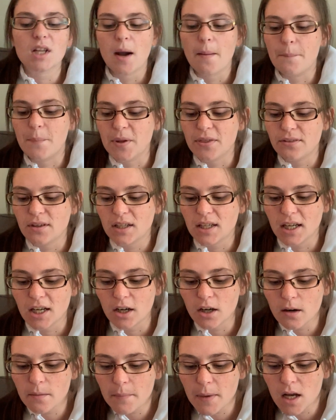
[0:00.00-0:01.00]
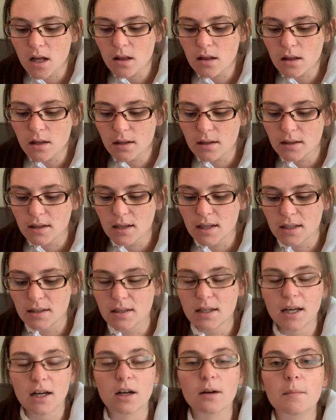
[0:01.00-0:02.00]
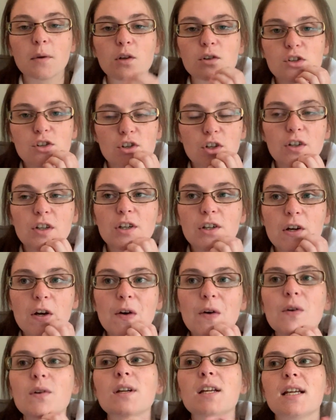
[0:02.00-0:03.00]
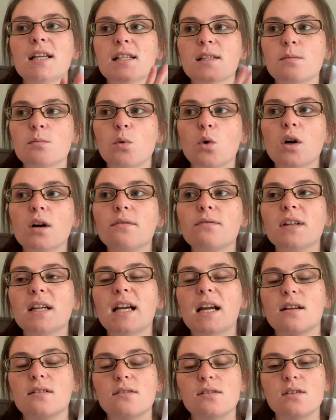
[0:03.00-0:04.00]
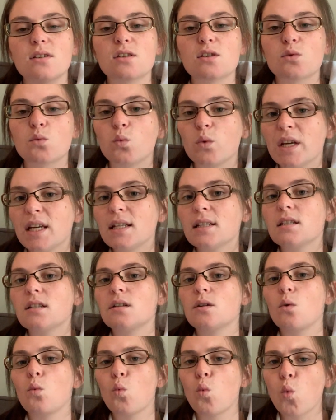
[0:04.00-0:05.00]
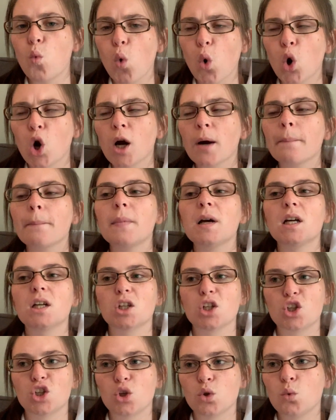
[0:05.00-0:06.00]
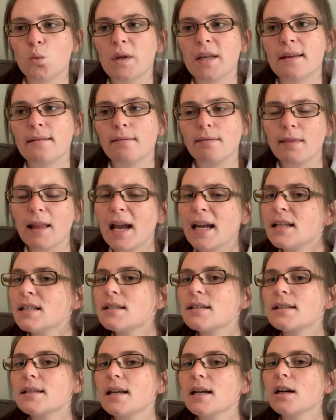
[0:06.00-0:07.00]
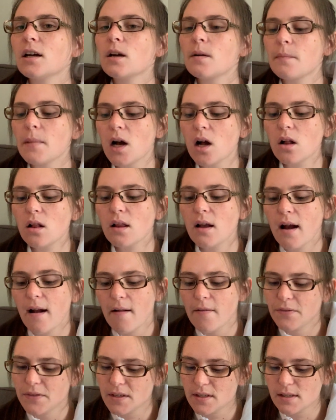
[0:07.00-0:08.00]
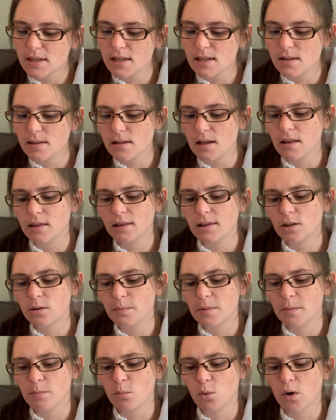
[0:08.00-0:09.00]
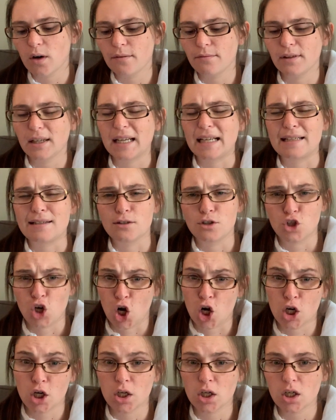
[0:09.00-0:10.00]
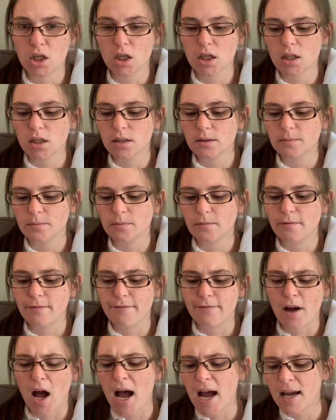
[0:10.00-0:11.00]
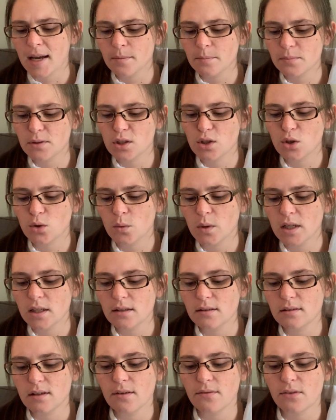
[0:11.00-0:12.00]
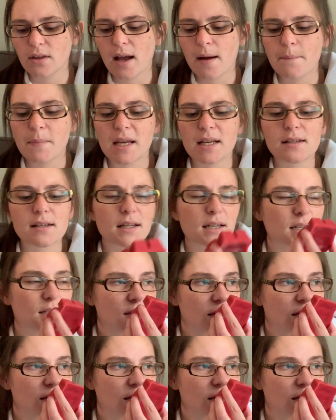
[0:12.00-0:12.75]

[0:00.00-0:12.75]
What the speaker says: But the caramel in caramel sugar cone is more of like a sweet, warm, gooey, light caramel. This has a little bit more of like a darker vibe to it, if that makes any